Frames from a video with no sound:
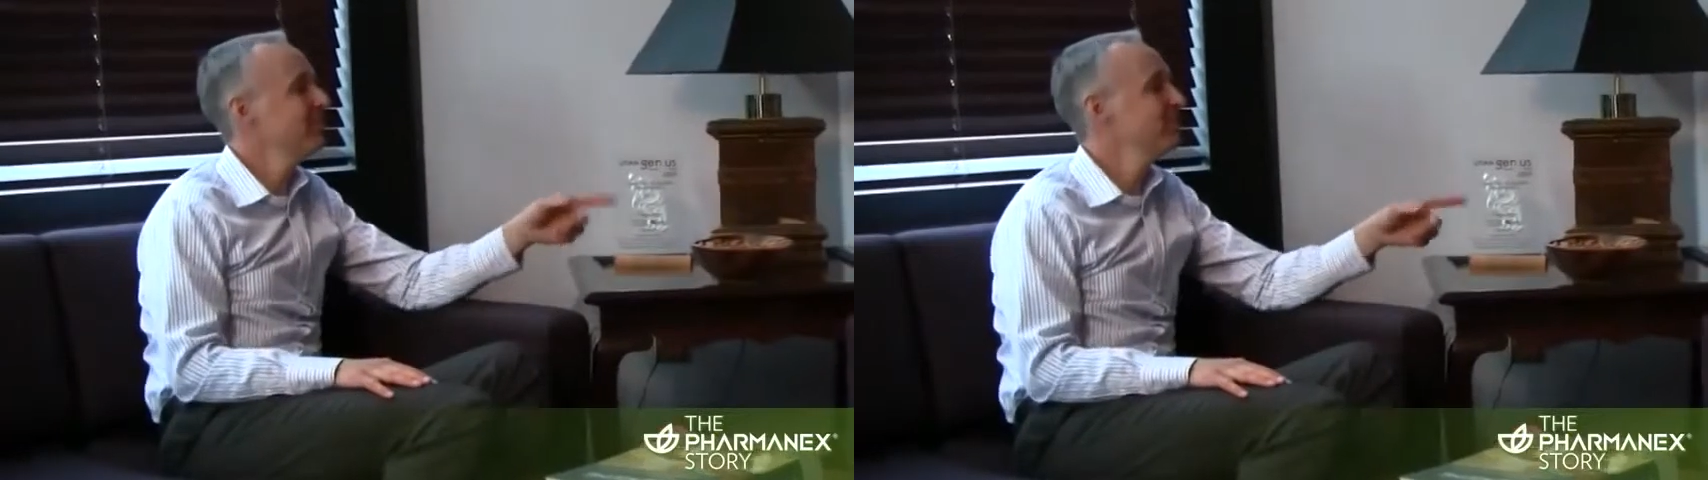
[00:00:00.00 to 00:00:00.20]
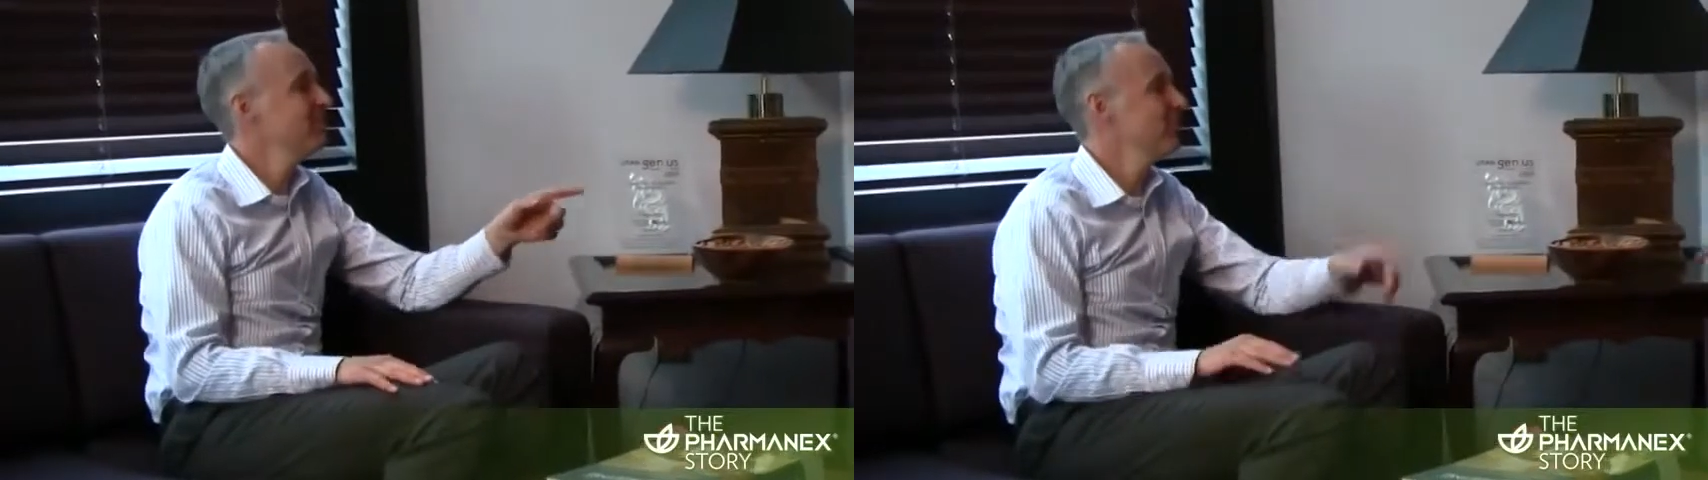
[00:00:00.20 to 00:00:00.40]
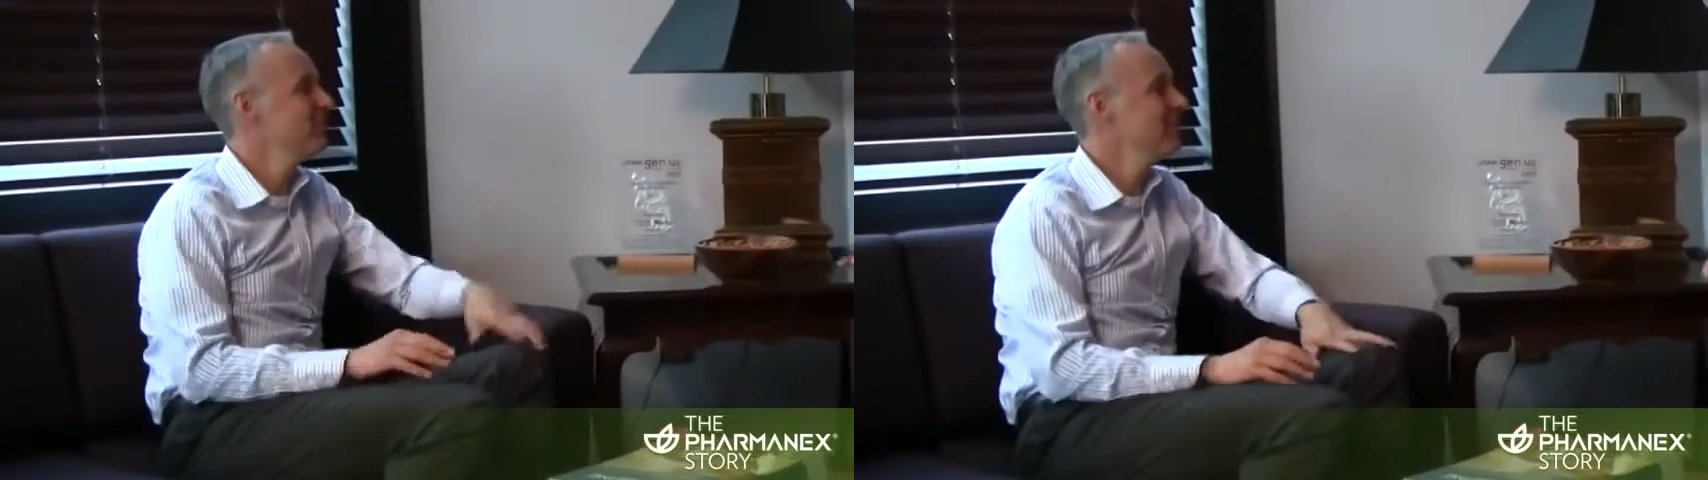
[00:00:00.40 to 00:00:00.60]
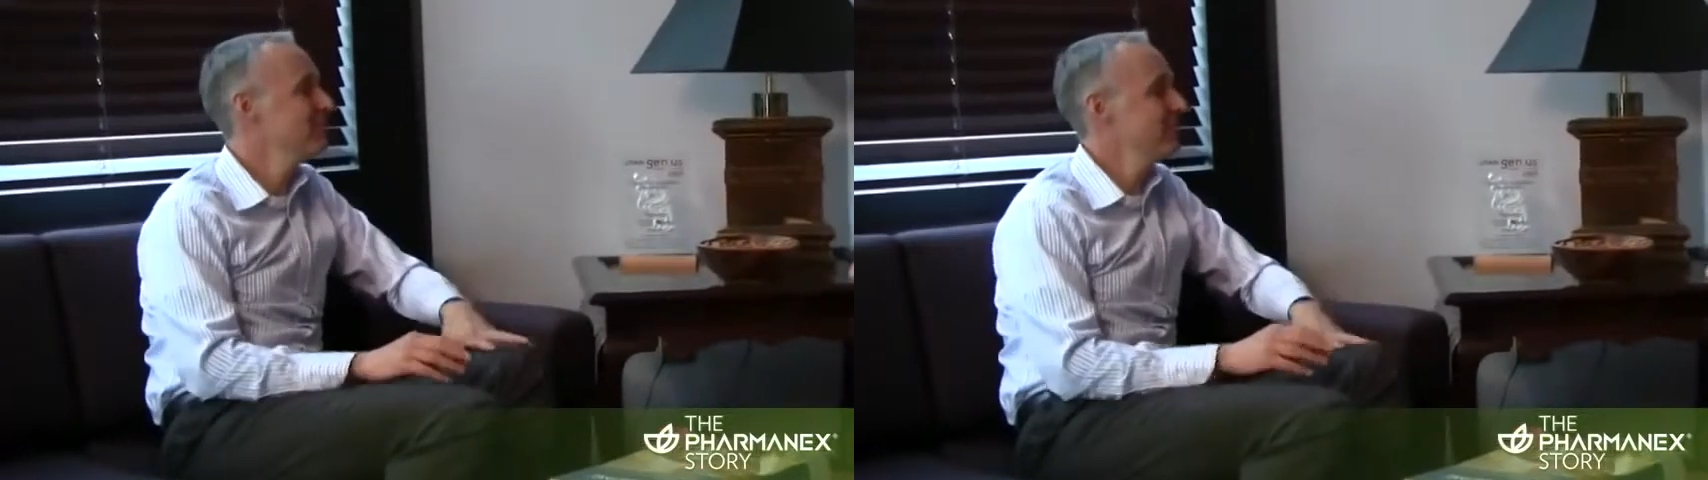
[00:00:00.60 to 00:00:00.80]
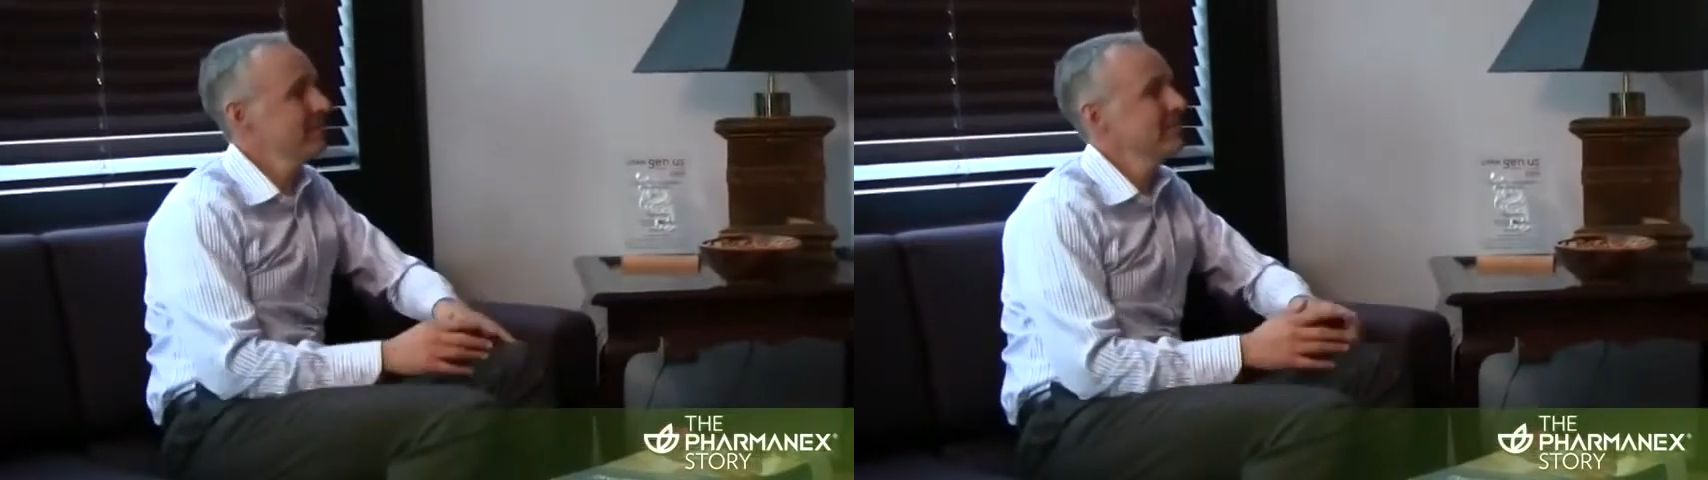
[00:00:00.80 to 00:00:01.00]
know if you
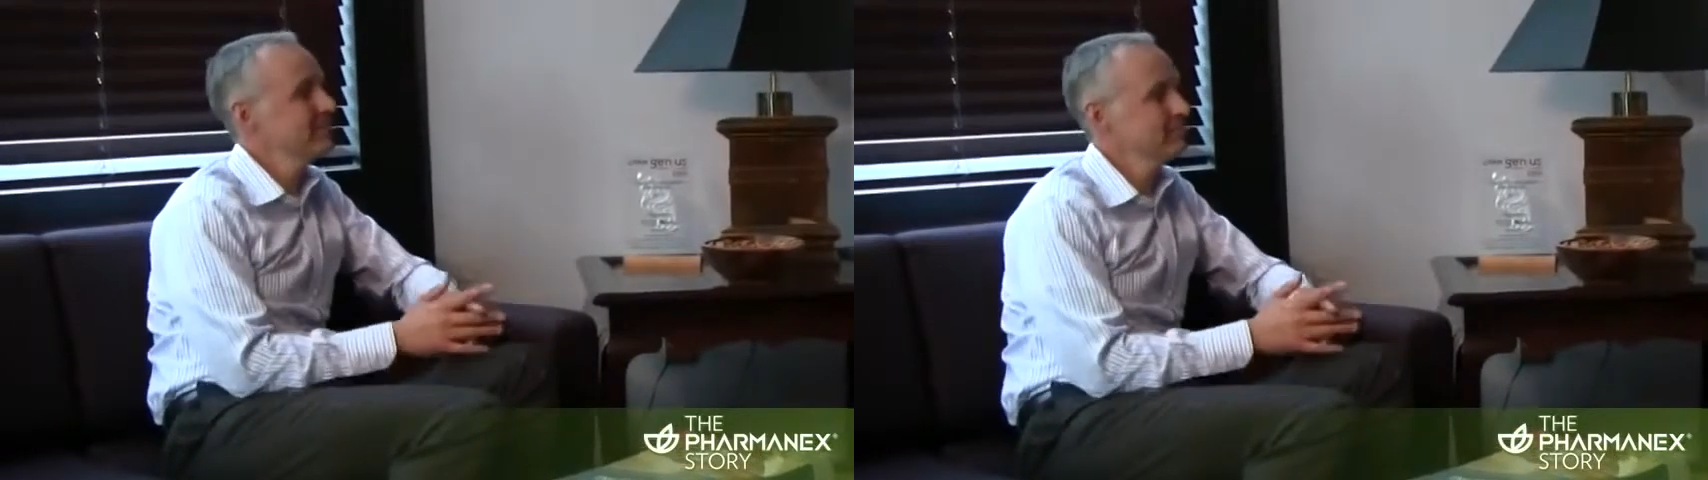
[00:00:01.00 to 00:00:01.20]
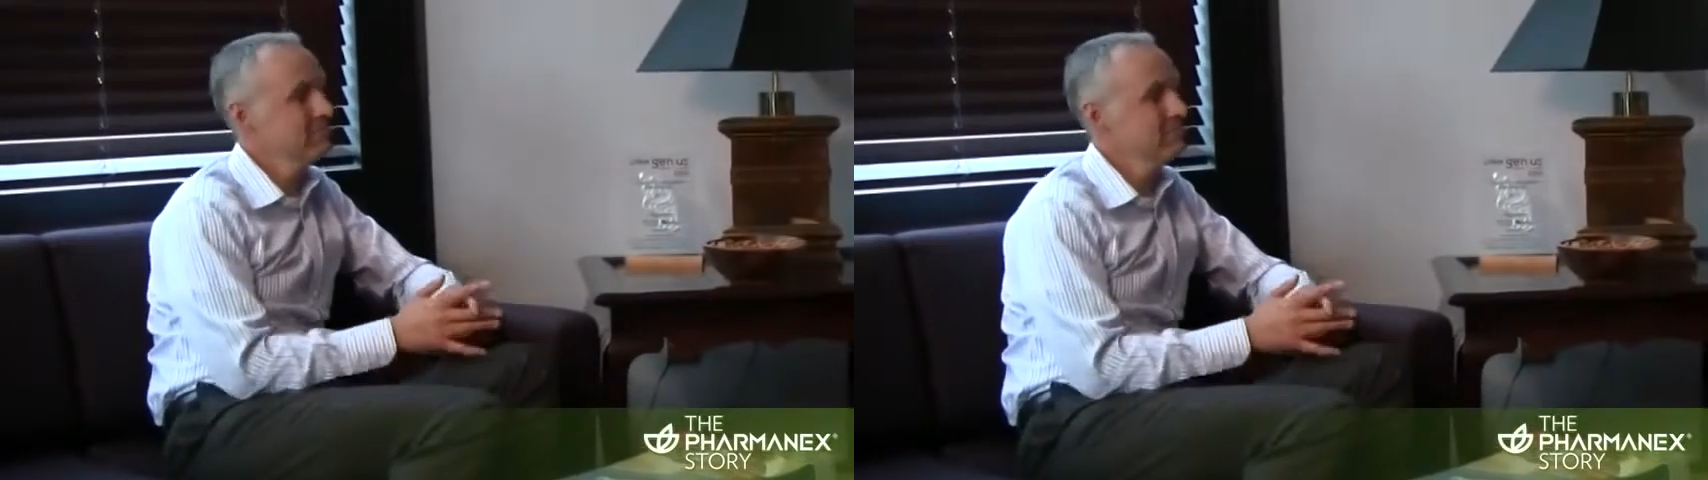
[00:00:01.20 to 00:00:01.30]
remember this,